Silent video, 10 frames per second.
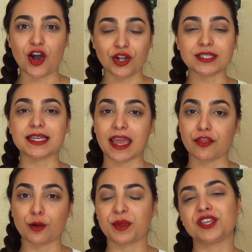all
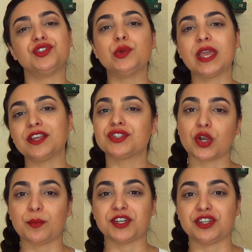together because you get
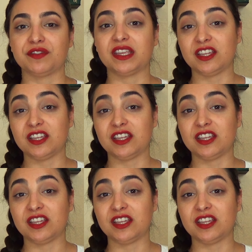so much of